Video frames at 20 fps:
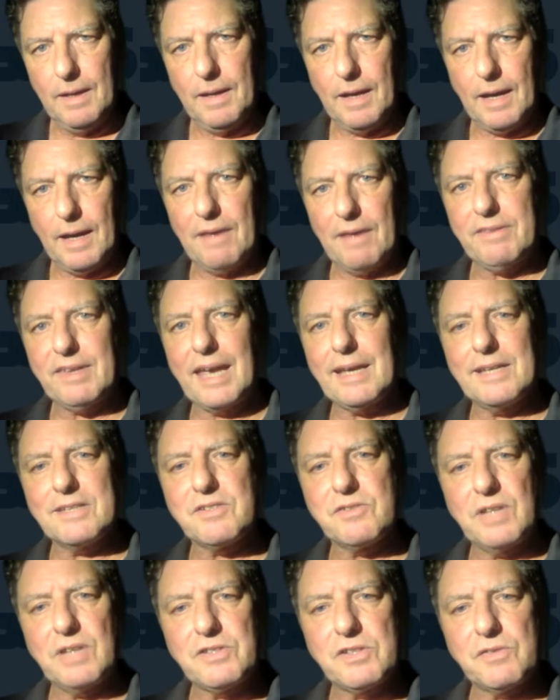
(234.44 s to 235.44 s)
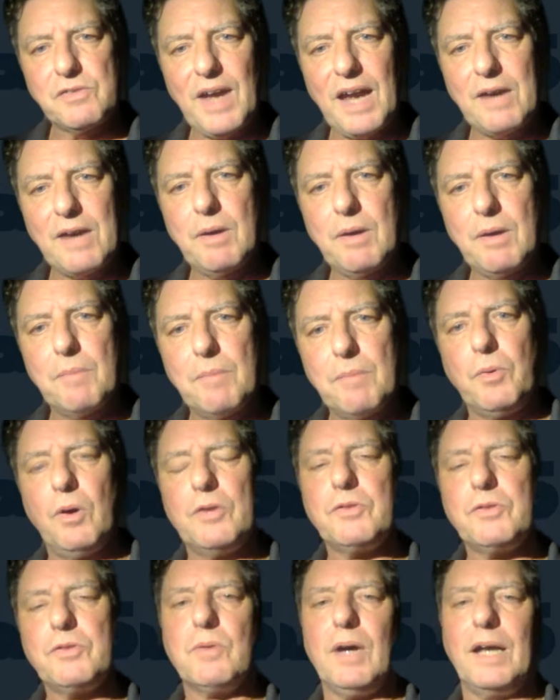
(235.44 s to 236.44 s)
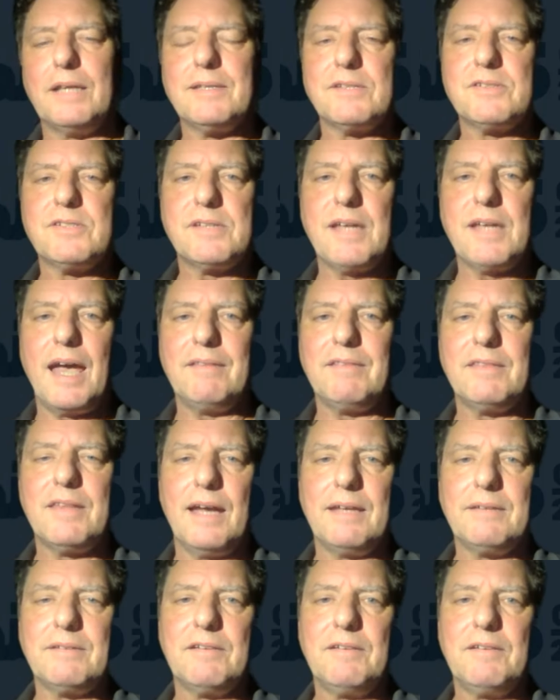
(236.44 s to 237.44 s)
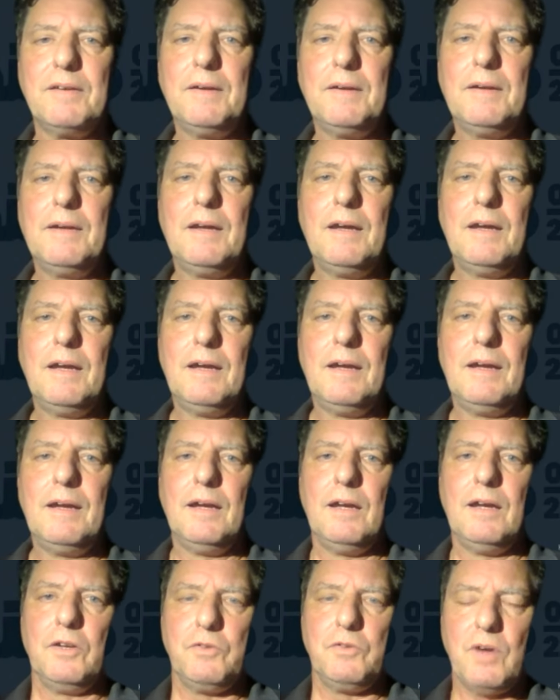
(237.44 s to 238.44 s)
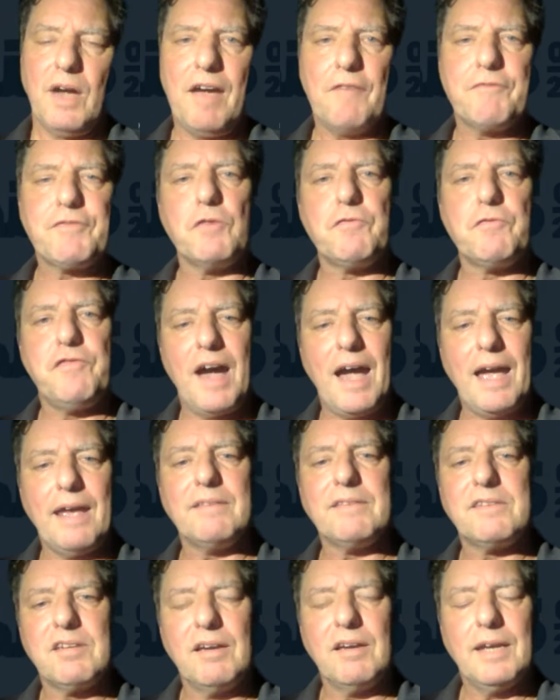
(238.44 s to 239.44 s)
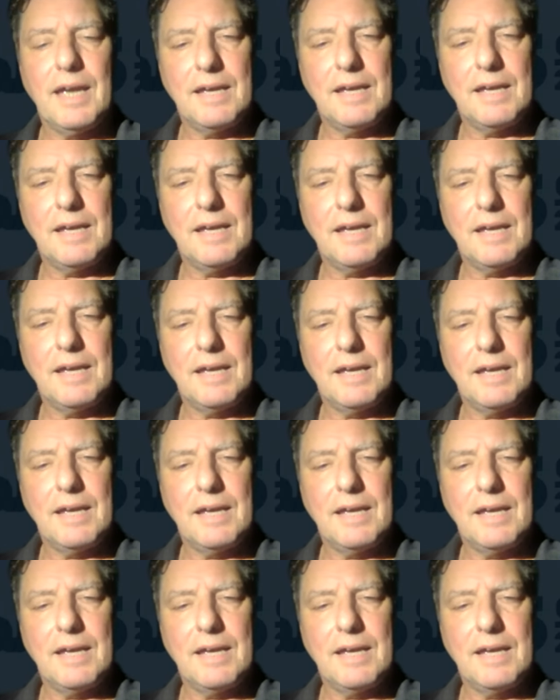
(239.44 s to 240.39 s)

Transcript: I think it's very important to understand that you have to find, as Dan pointed